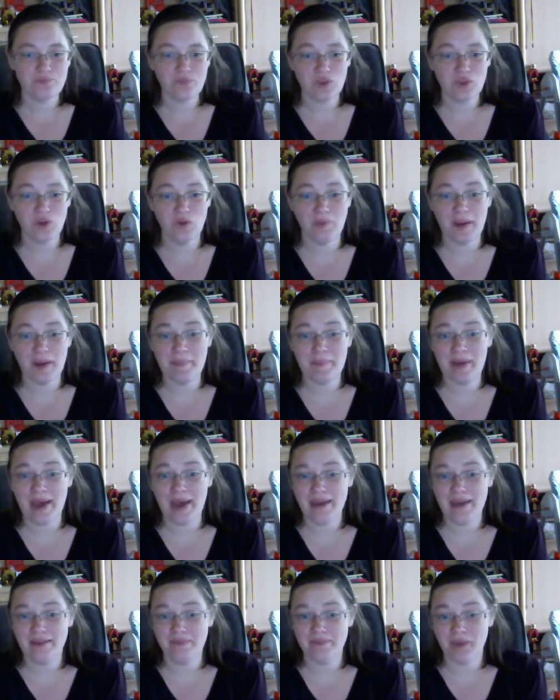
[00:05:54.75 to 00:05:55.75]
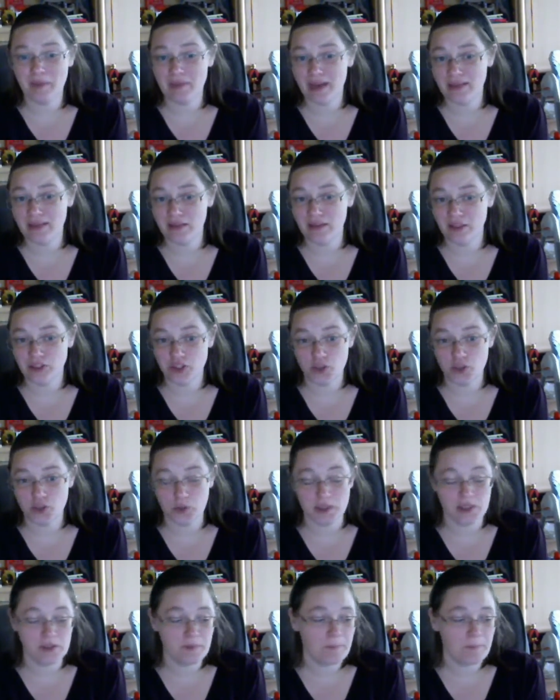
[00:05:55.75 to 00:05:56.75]
And my bad lunch
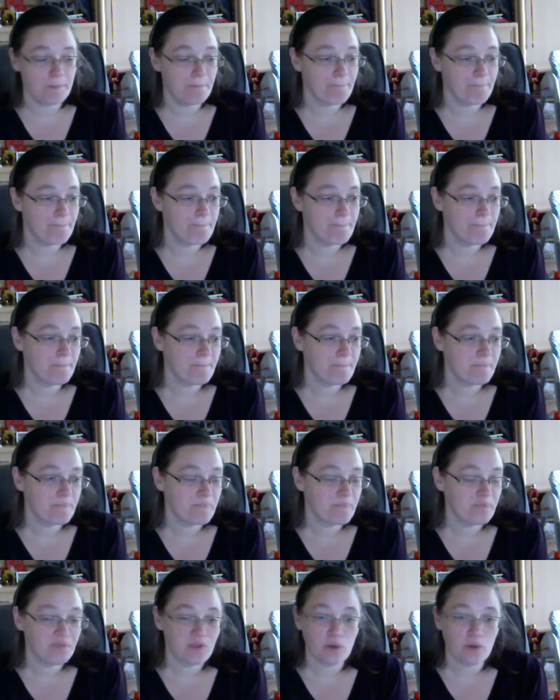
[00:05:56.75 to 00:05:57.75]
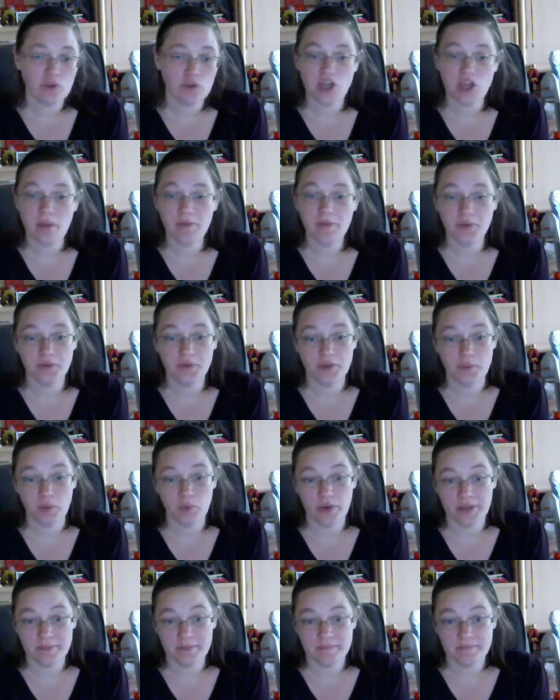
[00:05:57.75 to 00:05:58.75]
choice. I was shopping with the
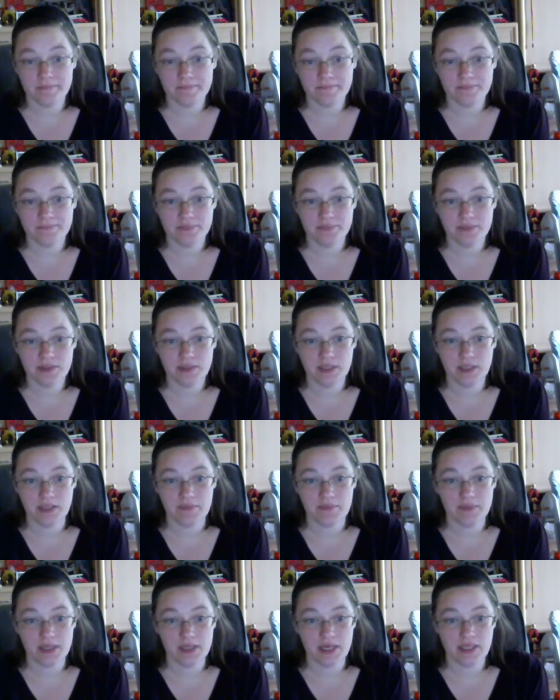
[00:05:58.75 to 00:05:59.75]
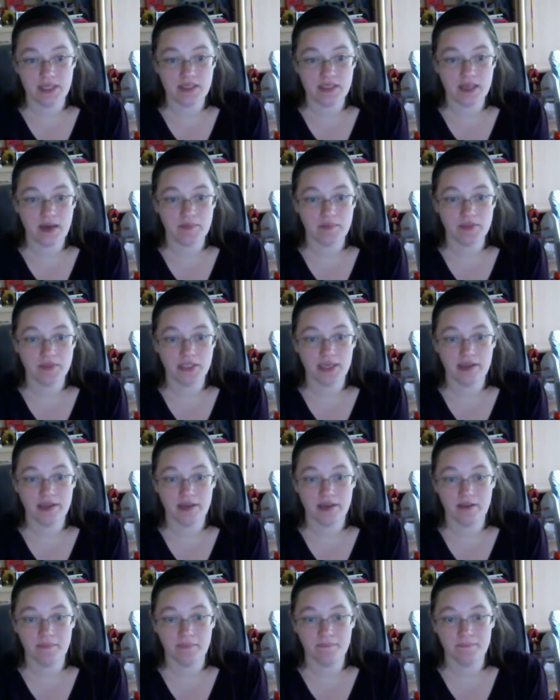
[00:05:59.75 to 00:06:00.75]
boy, and I stopped to get
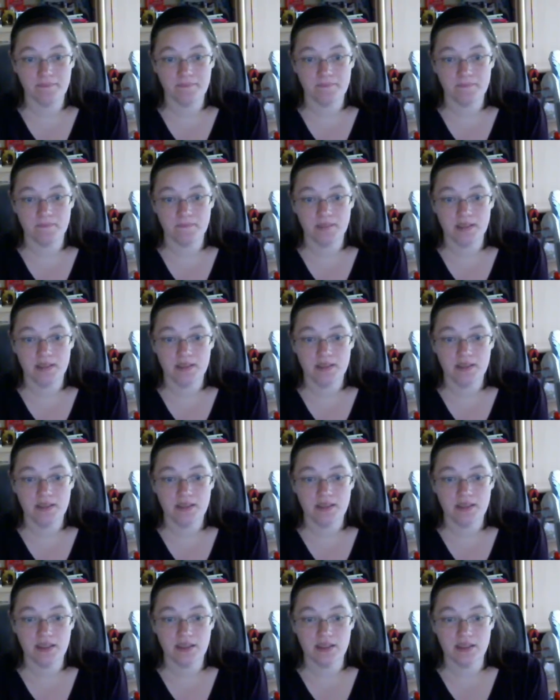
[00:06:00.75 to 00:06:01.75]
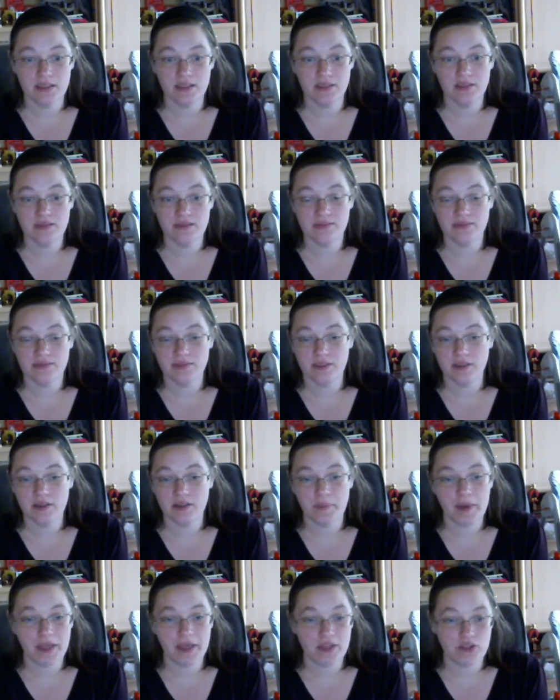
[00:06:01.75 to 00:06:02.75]
him uh, a
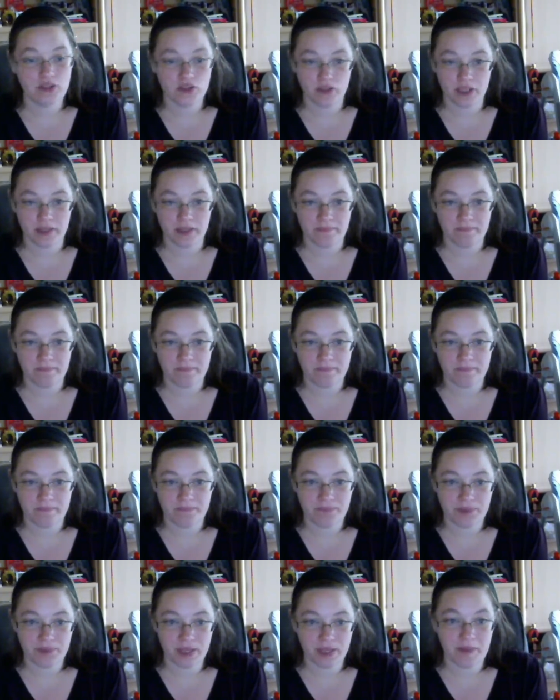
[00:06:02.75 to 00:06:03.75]
pastry at the